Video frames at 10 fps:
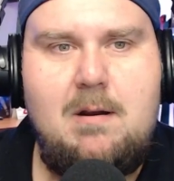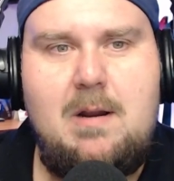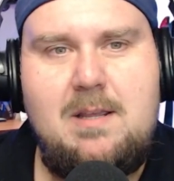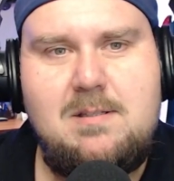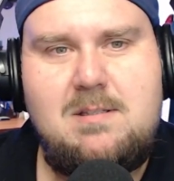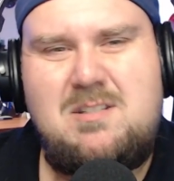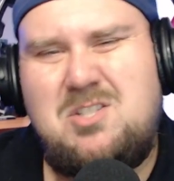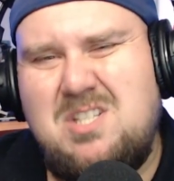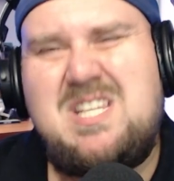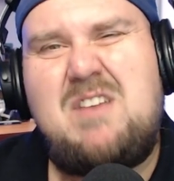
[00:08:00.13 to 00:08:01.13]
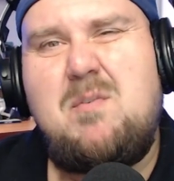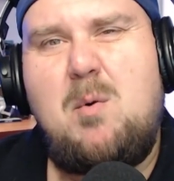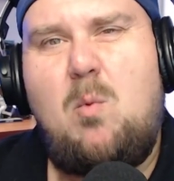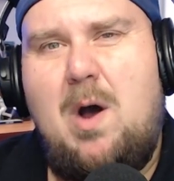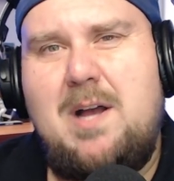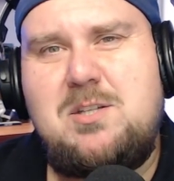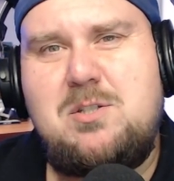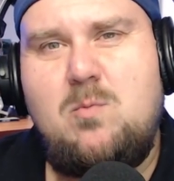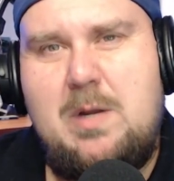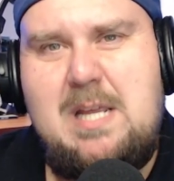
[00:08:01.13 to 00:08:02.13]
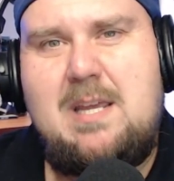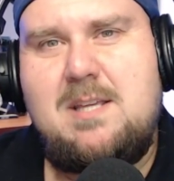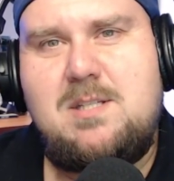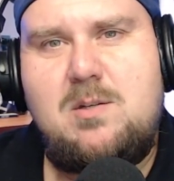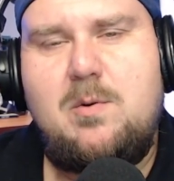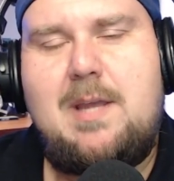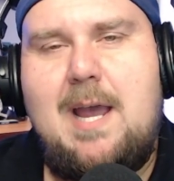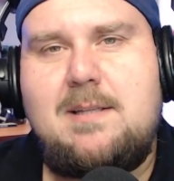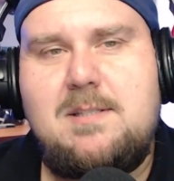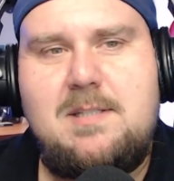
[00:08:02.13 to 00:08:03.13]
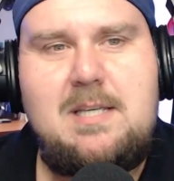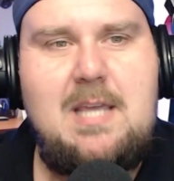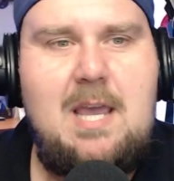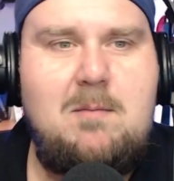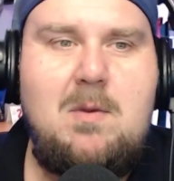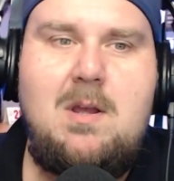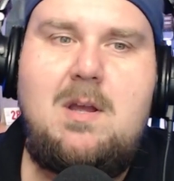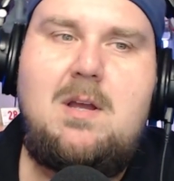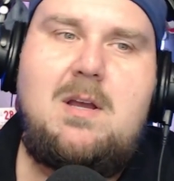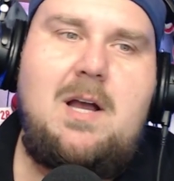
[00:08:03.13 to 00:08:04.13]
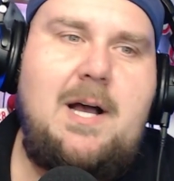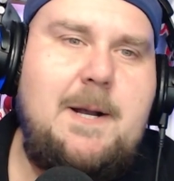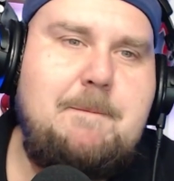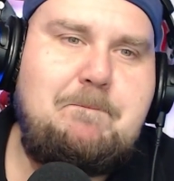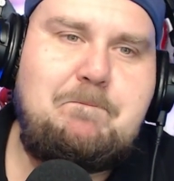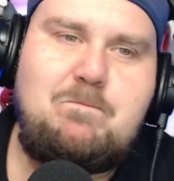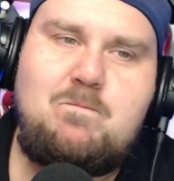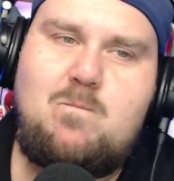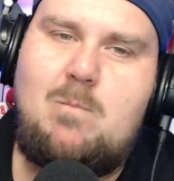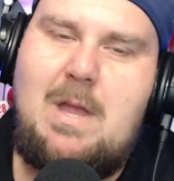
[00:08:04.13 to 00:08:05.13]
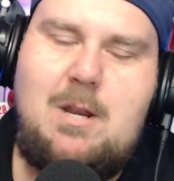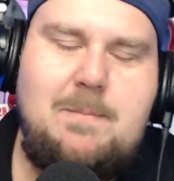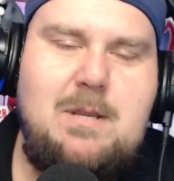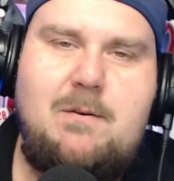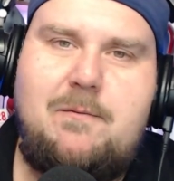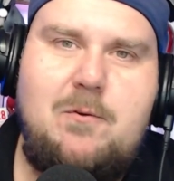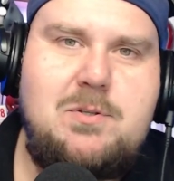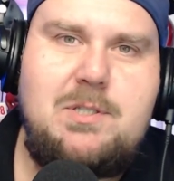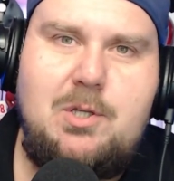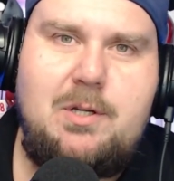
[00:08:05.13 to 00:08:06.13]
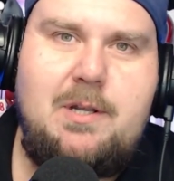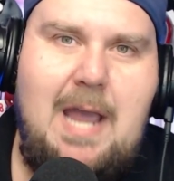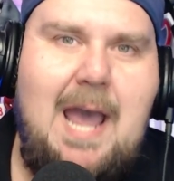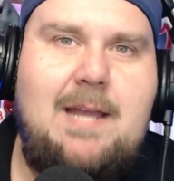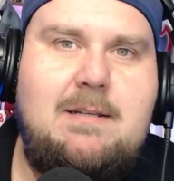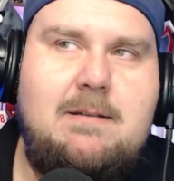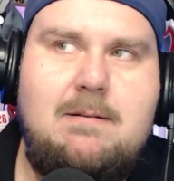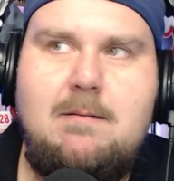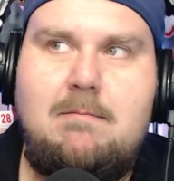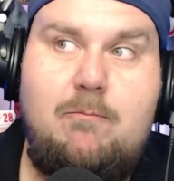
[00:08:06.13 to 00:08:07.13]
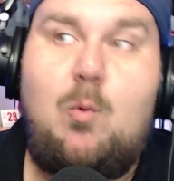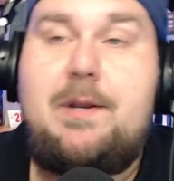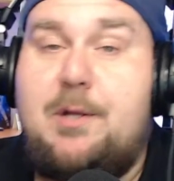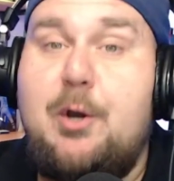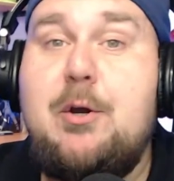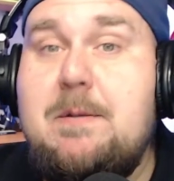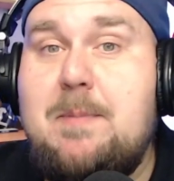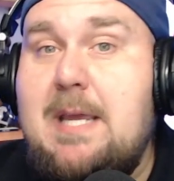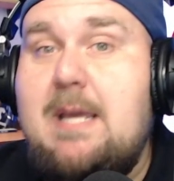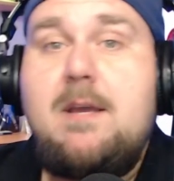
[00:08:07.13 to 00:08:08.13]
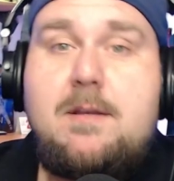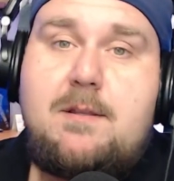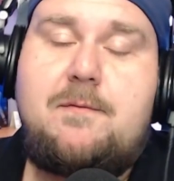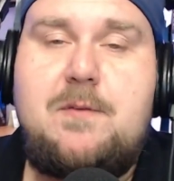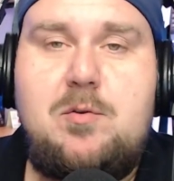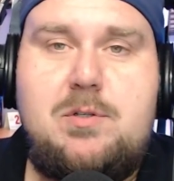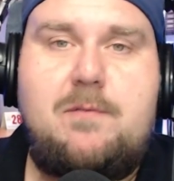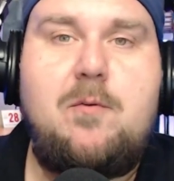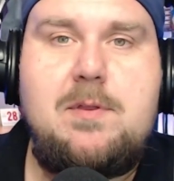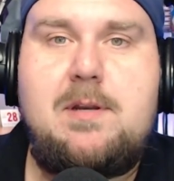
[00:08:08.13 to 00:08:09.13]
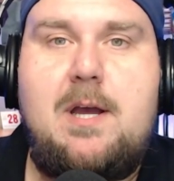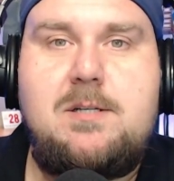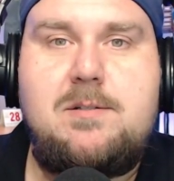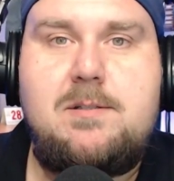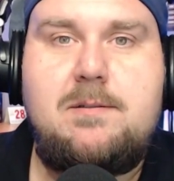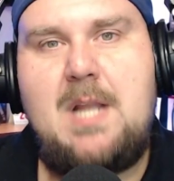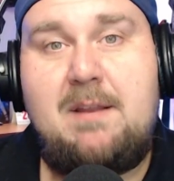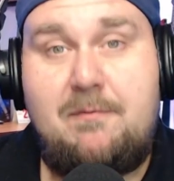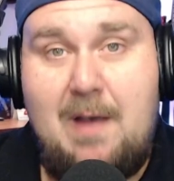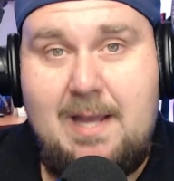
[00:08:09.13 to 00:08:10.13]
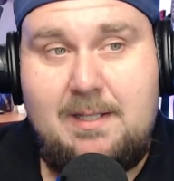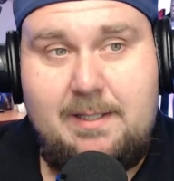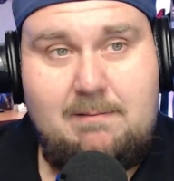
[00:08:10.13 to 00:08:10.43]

is just give him a watch when he gets into a Cactus League game. It'll be your first look at what could be the future for the Dodgers. And finally,